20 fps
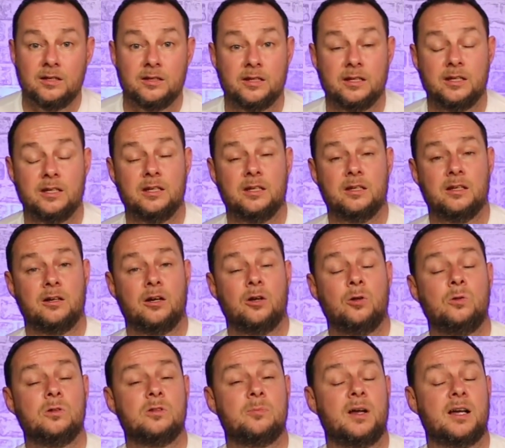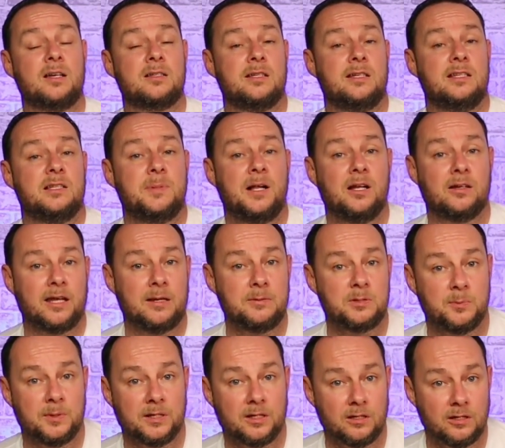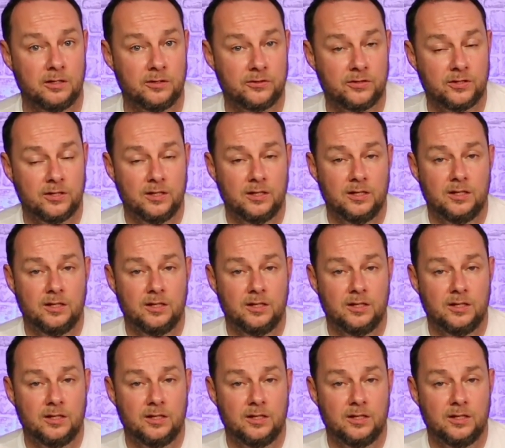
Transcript: The old magazines, Battle Games of Middle Earth.